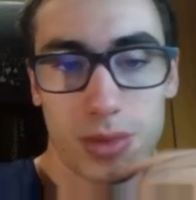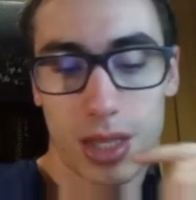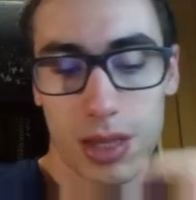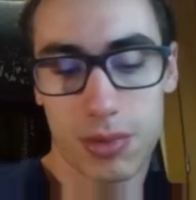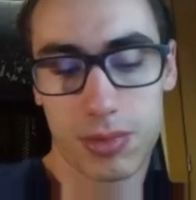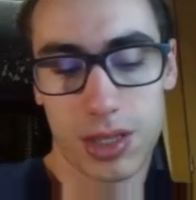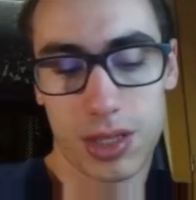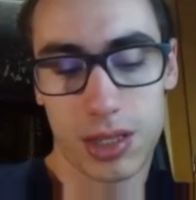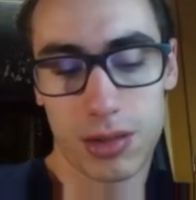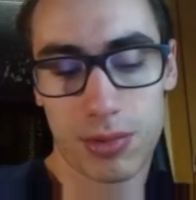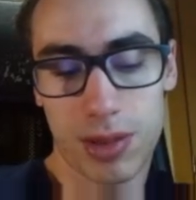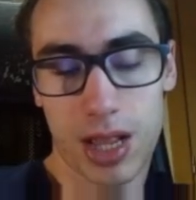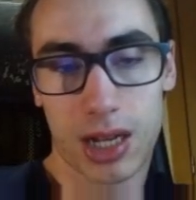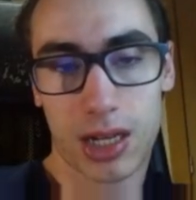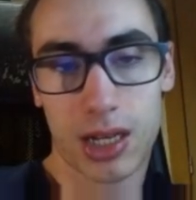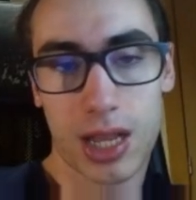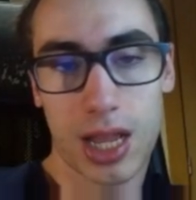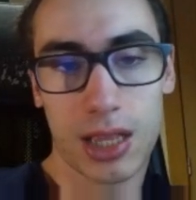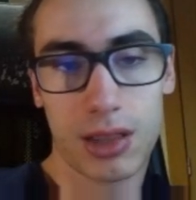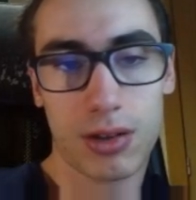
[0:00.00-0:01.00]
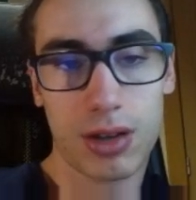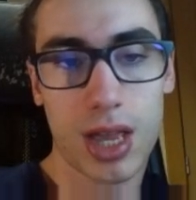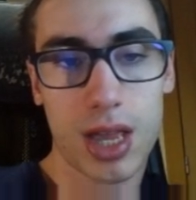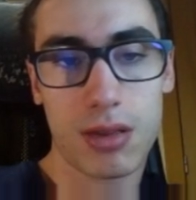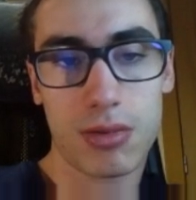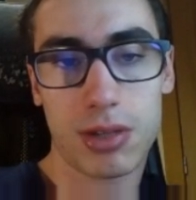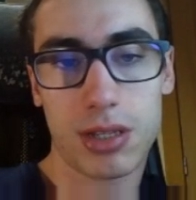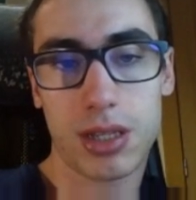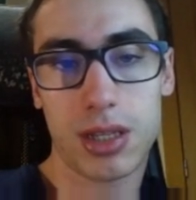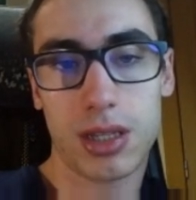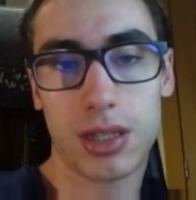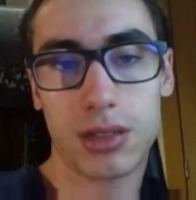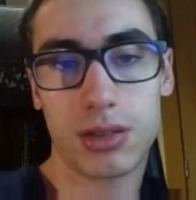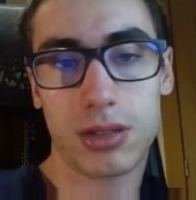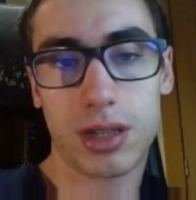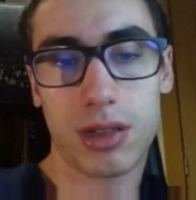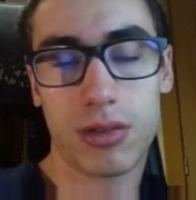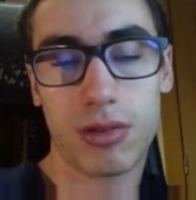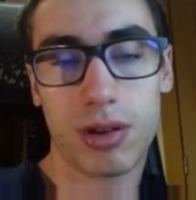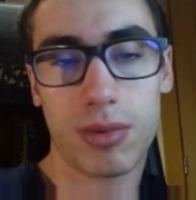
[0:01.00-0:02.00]
This black knight, okay, is in
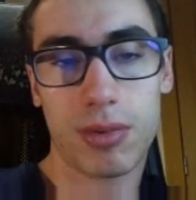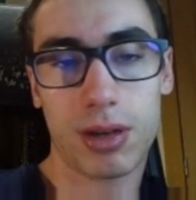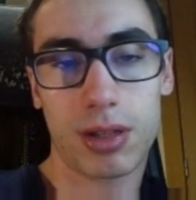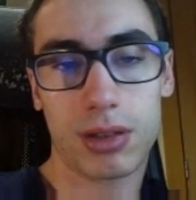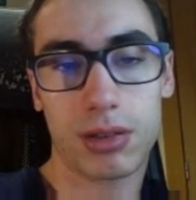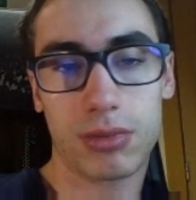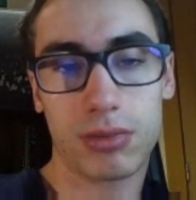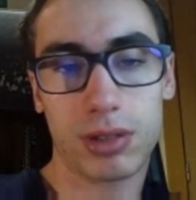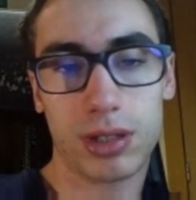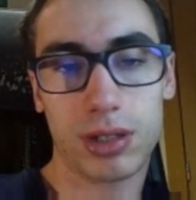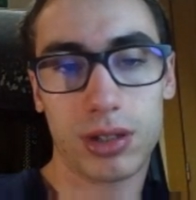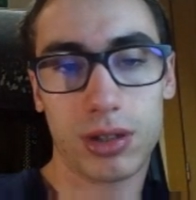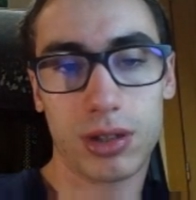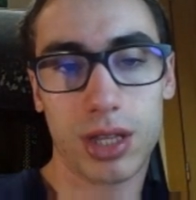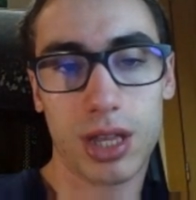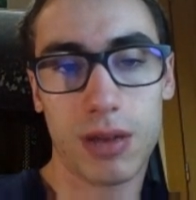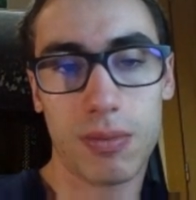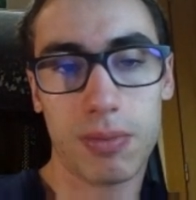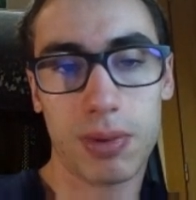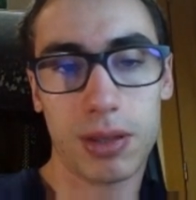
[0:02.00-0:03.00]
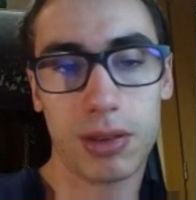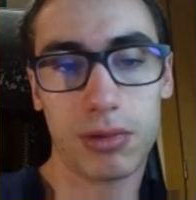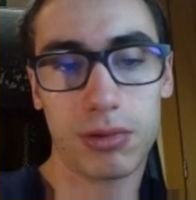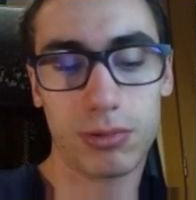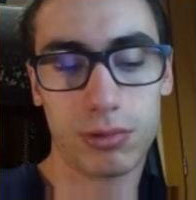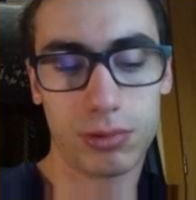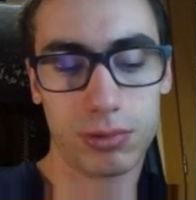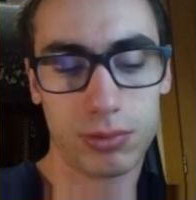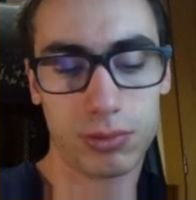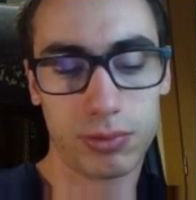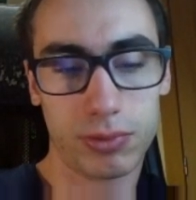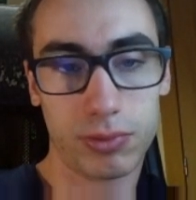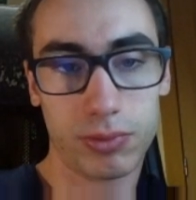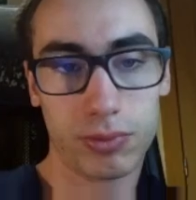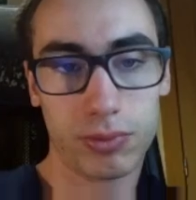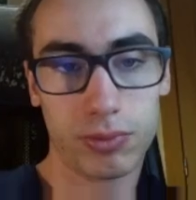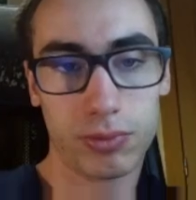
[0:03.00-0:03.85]
c3, but it's not jumping to